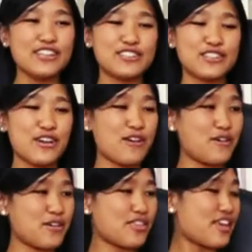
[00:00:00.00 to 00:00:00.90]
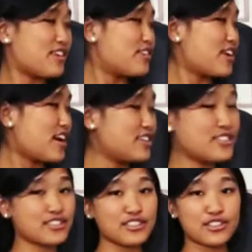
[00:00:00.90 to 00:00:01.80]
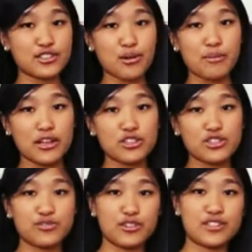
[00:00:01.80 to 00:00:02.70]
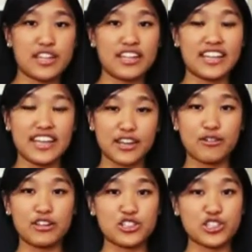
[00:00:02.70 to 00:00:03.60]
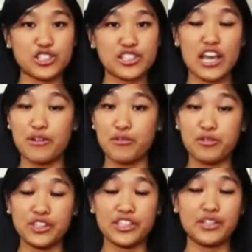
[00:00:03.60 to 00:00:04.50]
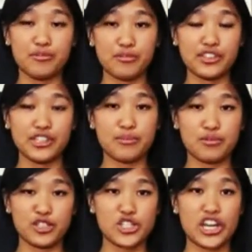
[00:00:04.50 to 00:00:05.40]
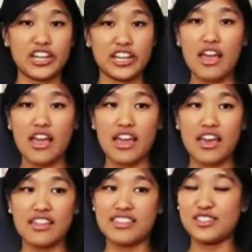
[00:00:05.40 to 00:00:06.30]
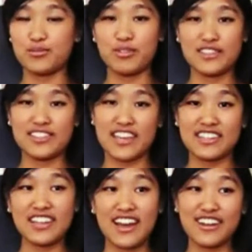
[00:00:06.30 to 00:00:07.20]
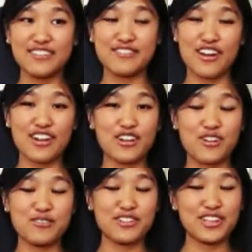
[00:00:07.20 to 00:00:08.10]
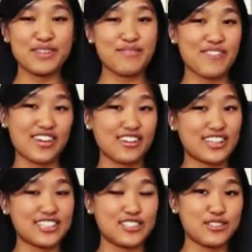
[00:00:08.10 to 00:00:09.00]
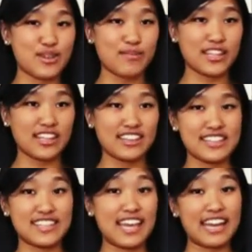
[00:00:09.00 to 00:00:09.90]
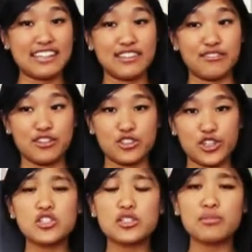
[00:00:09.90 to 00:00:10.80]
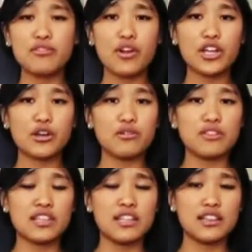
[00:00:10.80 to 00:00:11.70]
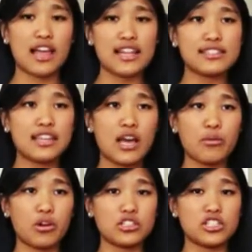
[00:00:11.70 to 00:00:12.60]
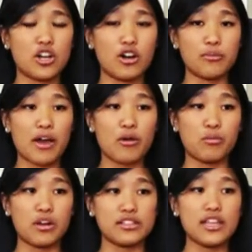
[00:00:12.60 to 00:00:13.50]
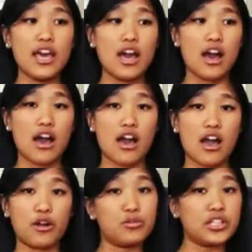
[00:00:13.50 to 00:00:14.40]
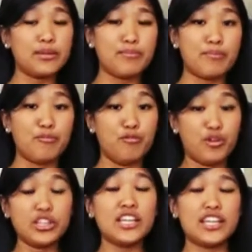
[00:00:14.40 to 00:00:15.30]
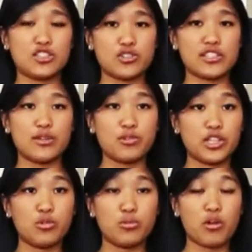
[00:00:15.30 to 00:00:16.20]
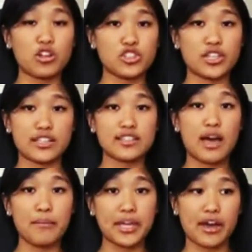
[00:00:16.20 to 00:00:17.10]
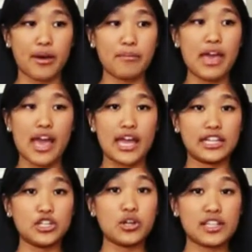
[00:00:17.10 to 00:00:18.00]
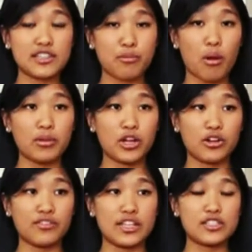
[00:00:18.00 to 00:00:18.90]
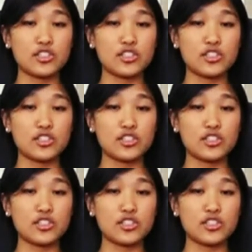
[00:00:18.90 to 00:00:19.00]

So, thank you guys so much for sending in questions. I really, really appreciate it. This was a ton of fun. Hopefully, maybe I'll get to do something like this again in the future. Just before I go, the last thing I wanted to talk about was a really interesting, really cool project that's coming up, and you guys have probably heard of it.